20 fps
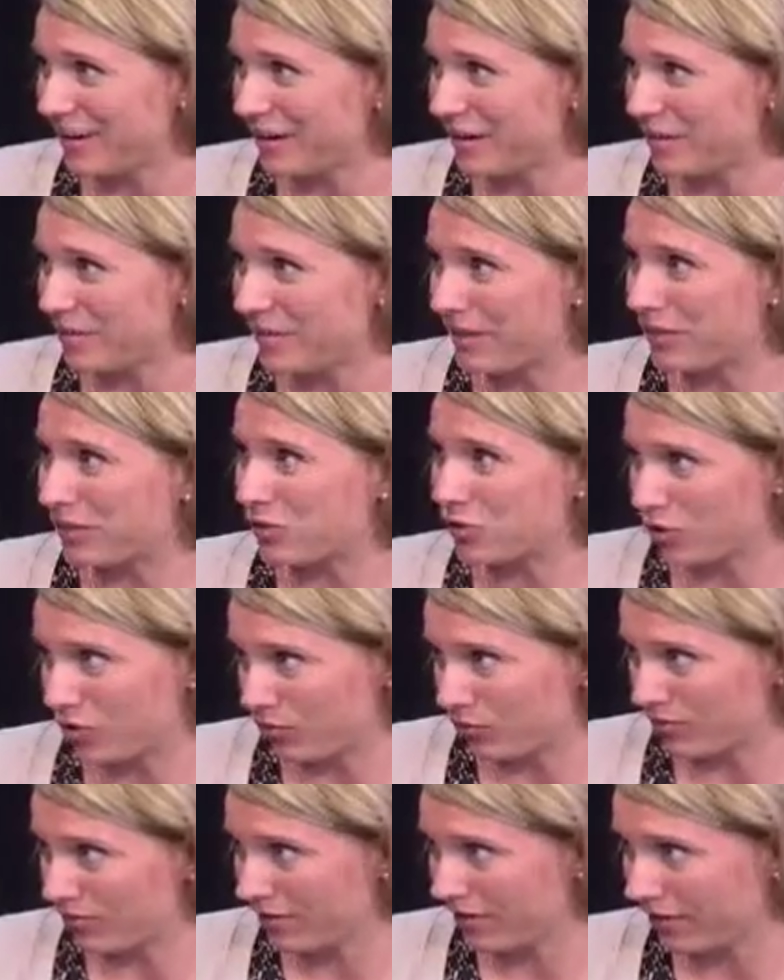in
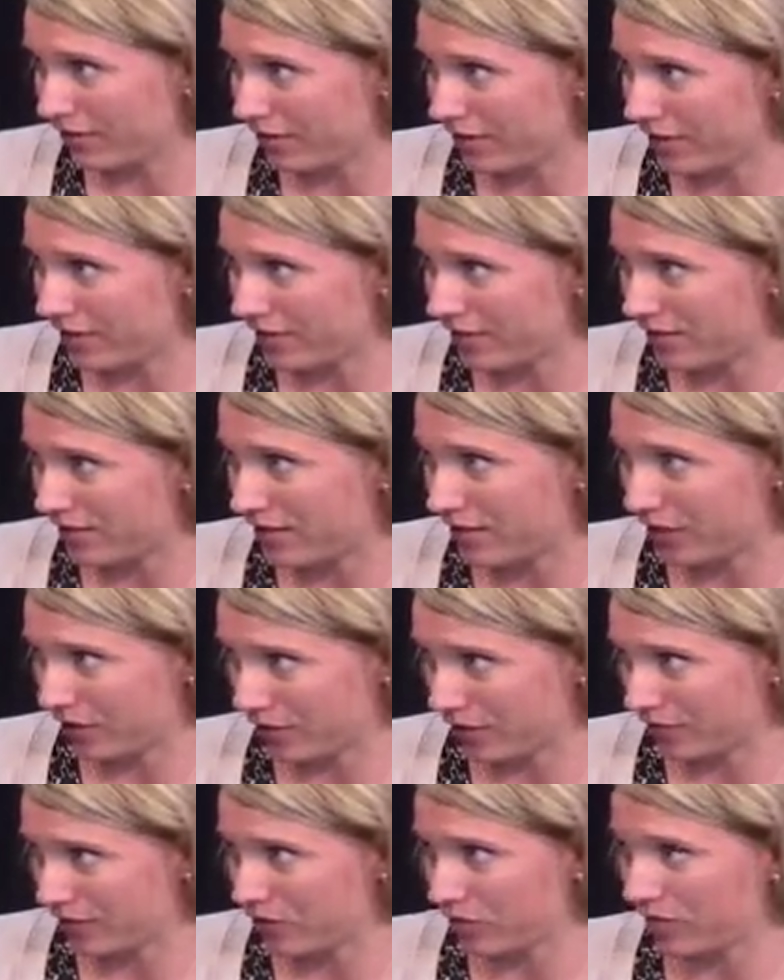June of this
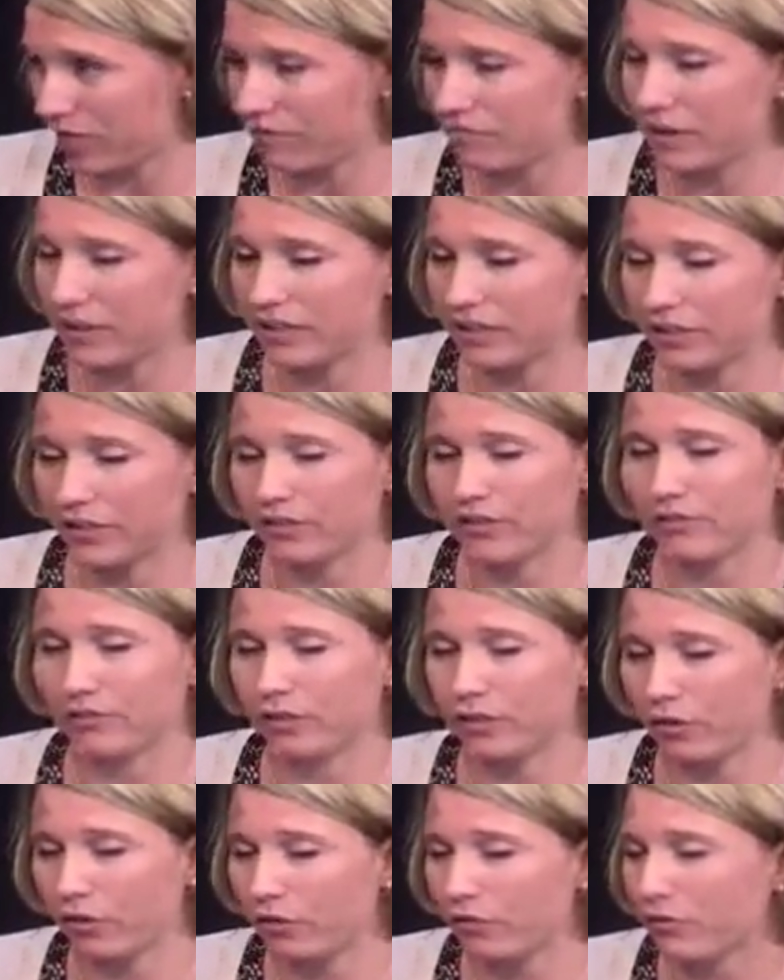year, so I've been here a
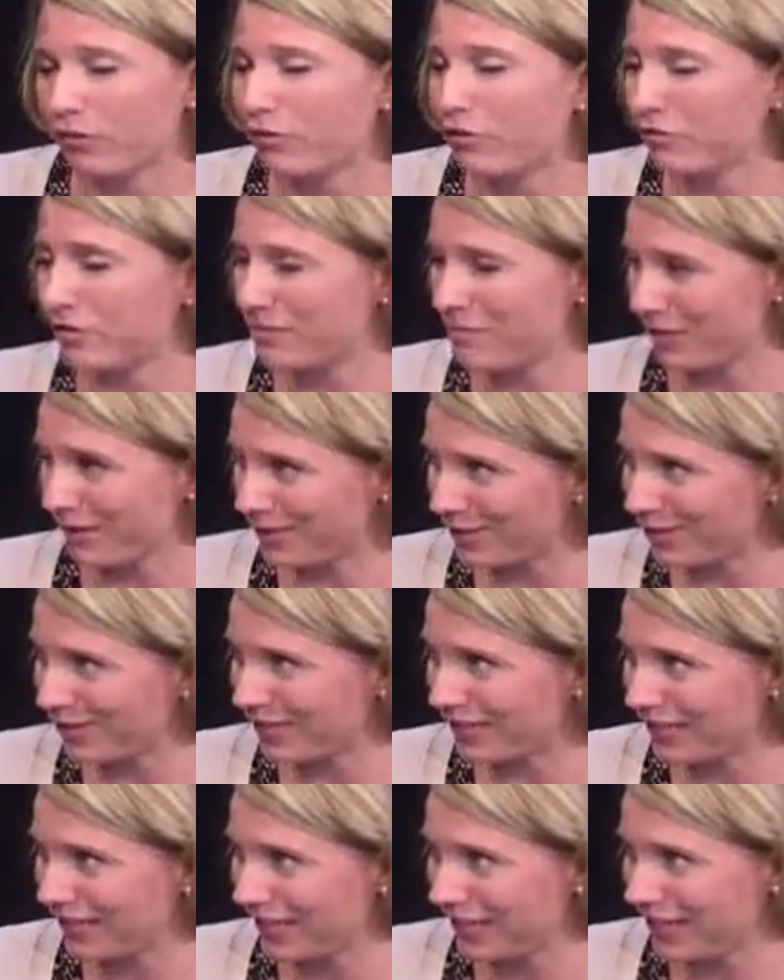little over 3 months
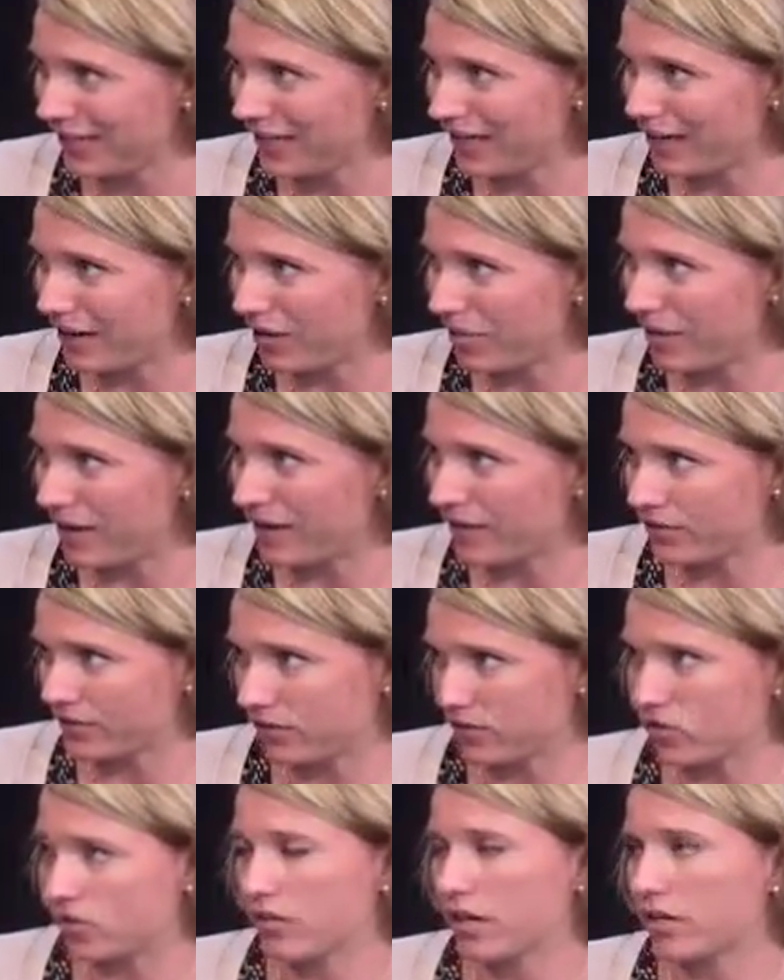as
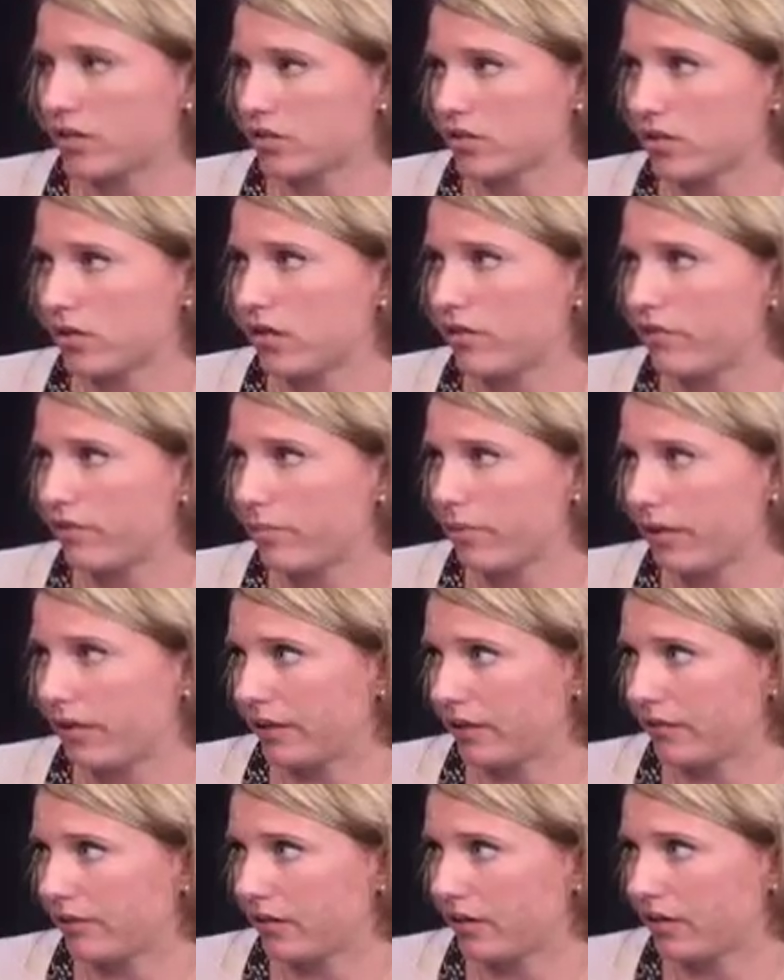the director of the
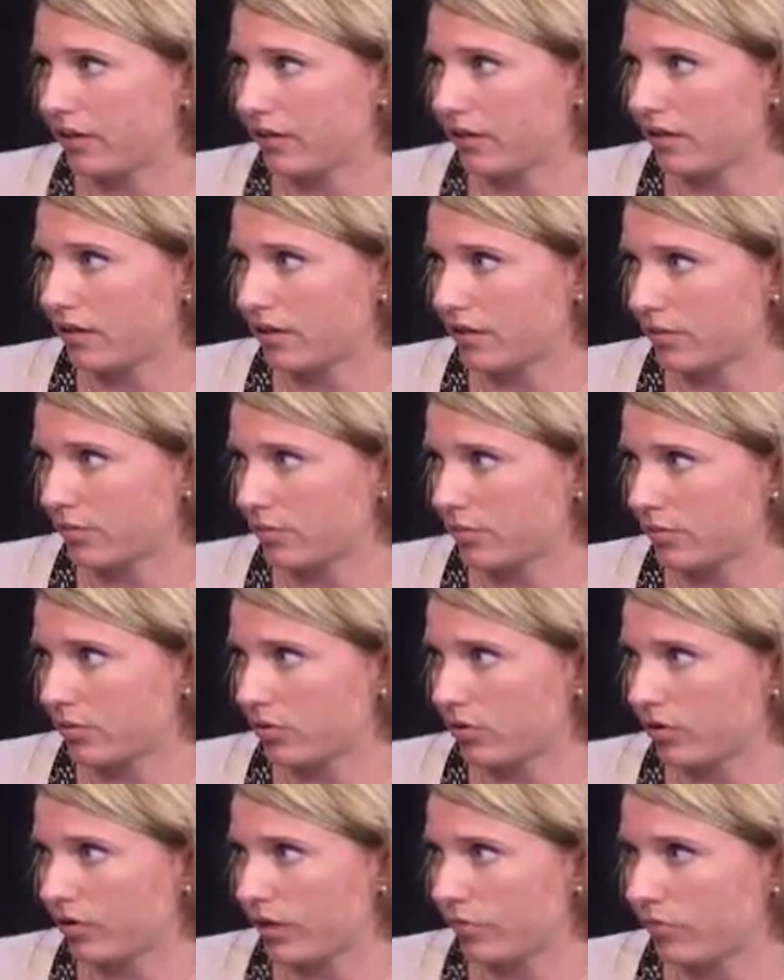palliative care and hospice
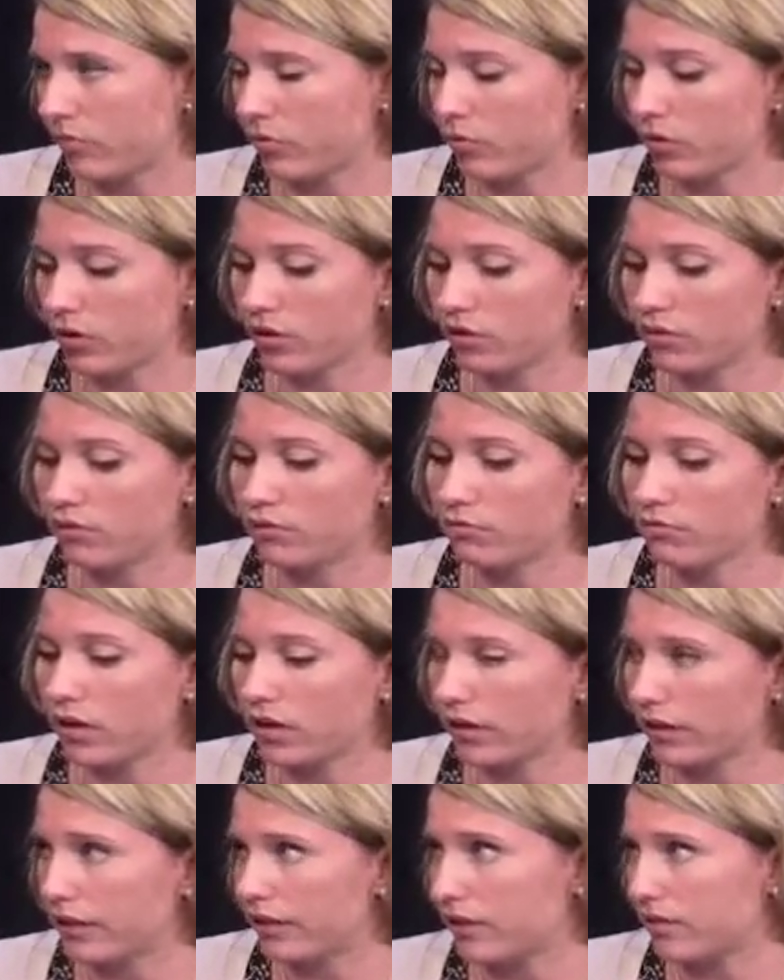program for
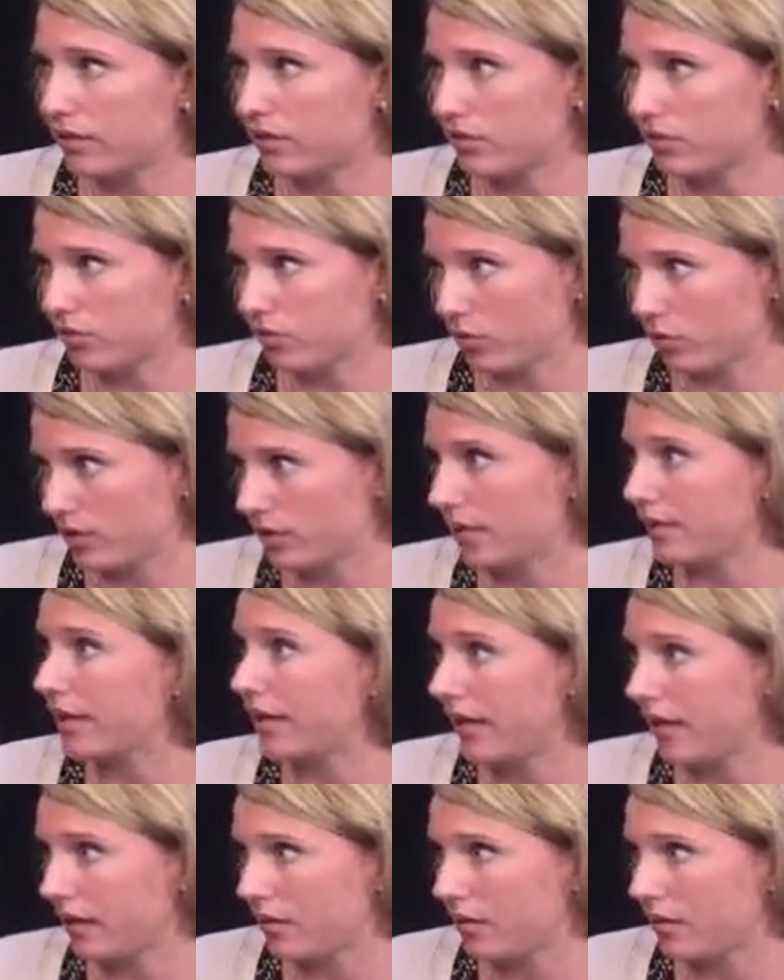Rutland, Dorset, and